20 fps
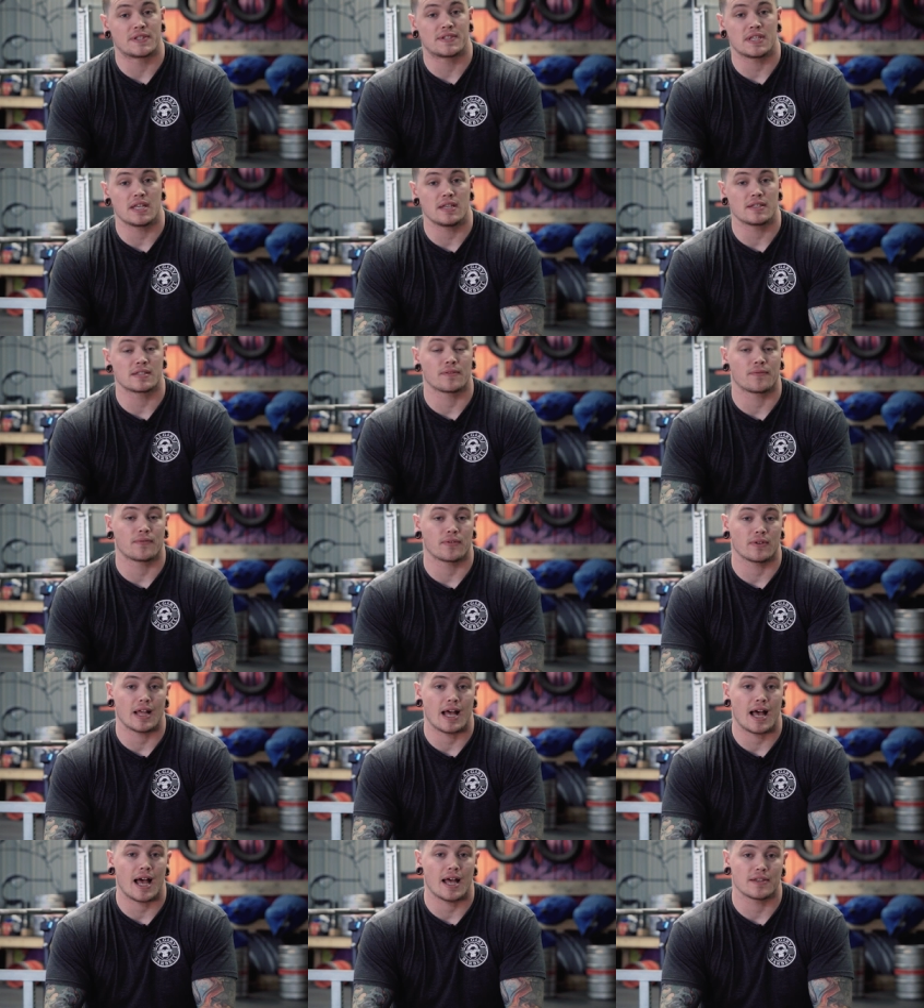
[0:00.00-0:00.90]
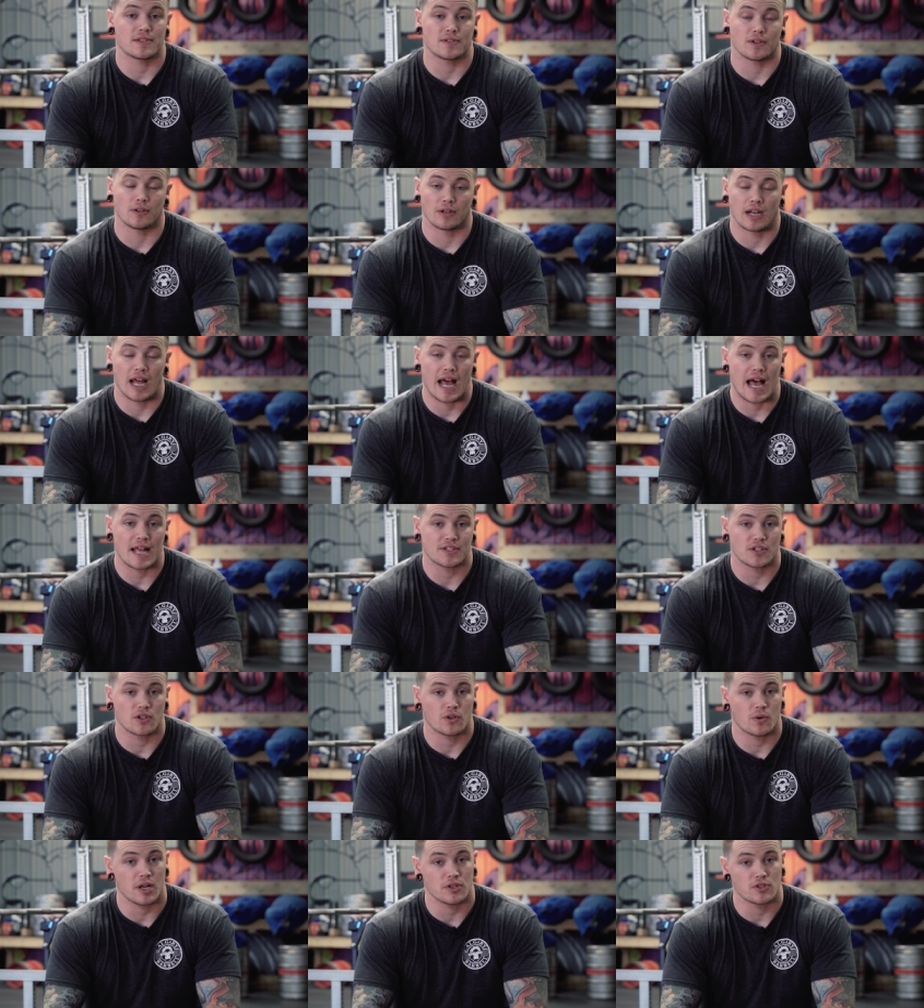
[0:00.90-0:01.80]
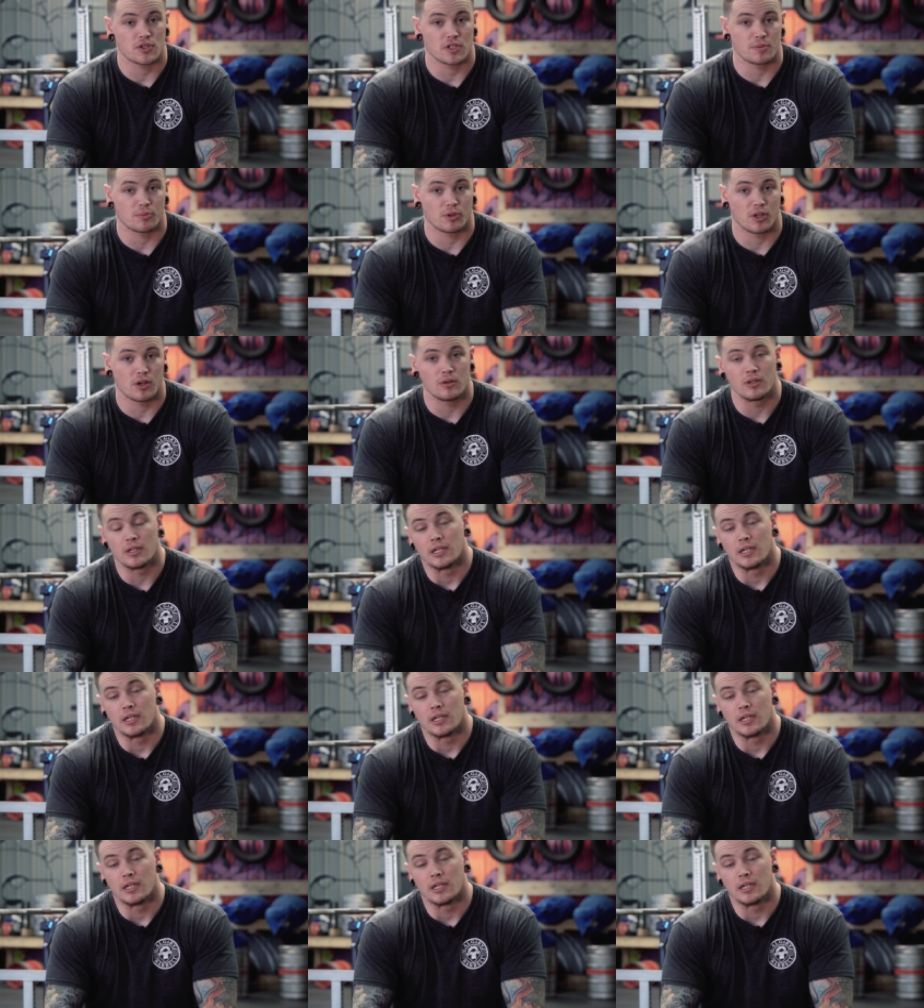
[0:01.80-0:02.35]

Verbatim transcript: season for that, so ask your questions below.